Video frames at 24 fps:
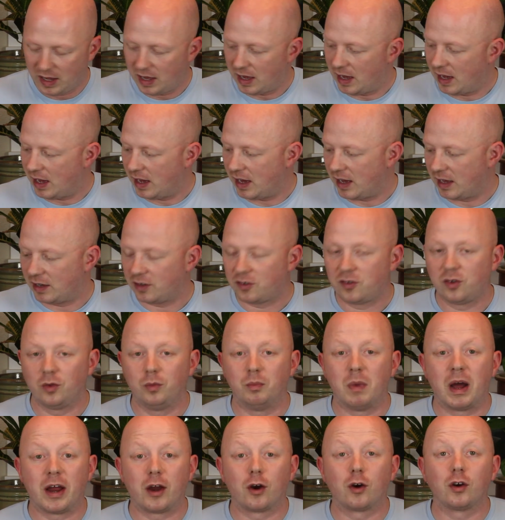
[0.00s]
uh, to
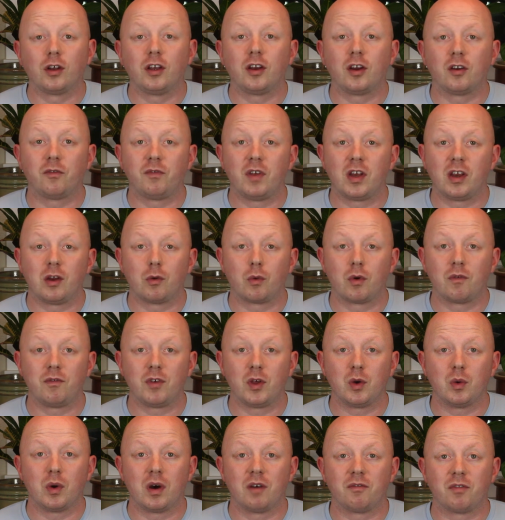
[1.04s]
my earlier video
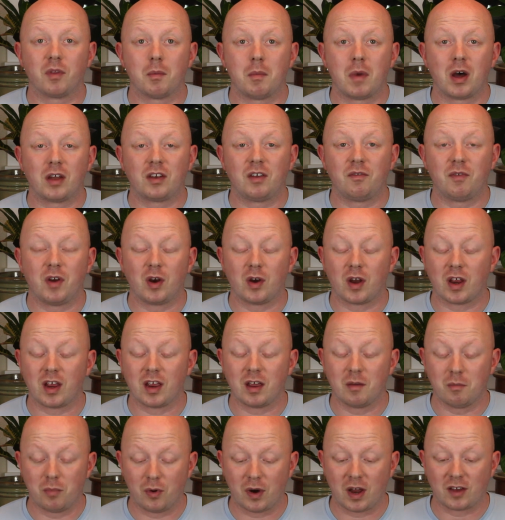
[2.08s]
review of the Monteverde
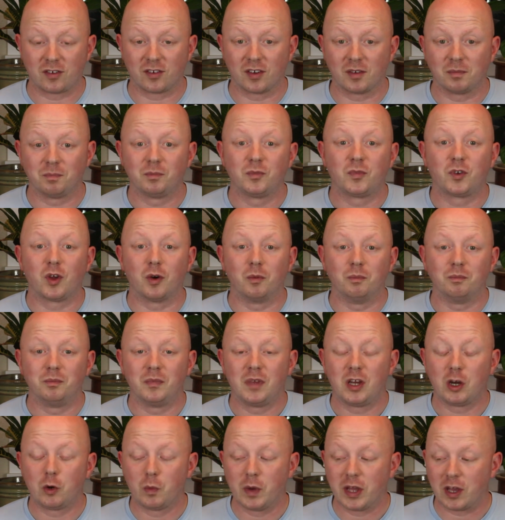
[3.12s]
Impressa. So
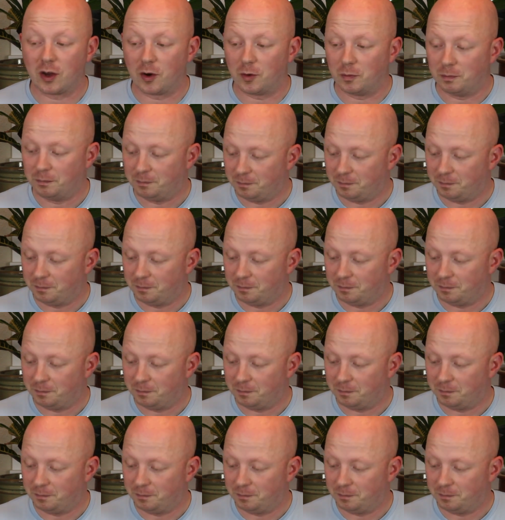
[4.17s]
here we go.